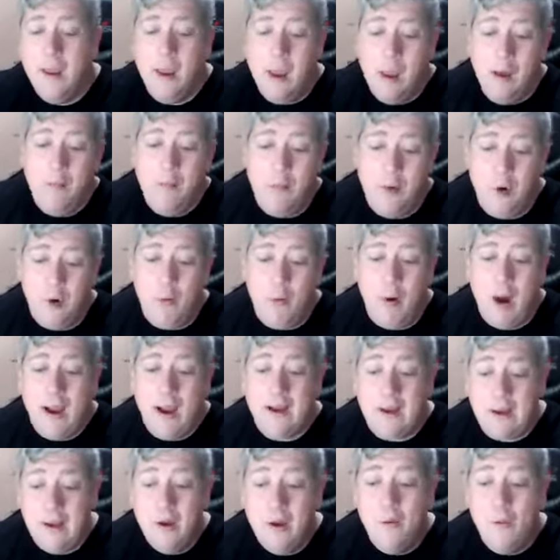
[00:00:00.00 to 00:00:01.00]
and more
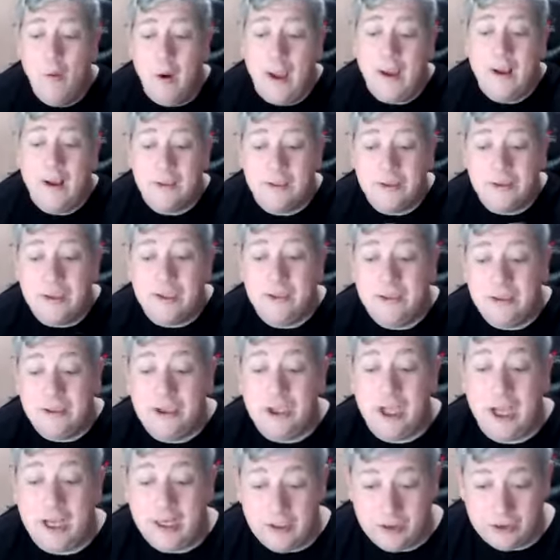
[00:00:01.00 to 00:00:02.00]
whining. Why? Because things
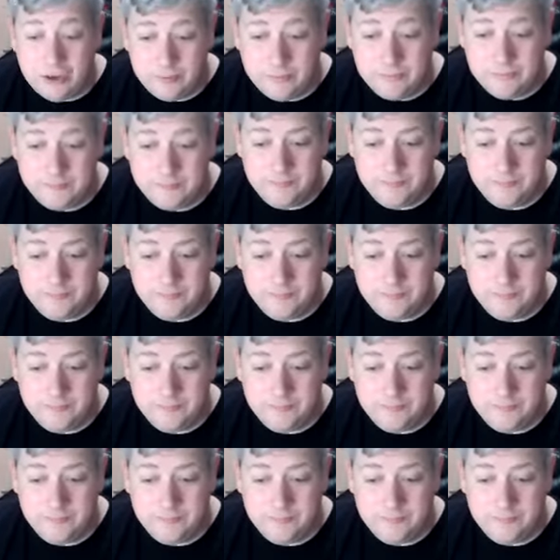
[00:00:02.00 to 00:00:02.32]
change.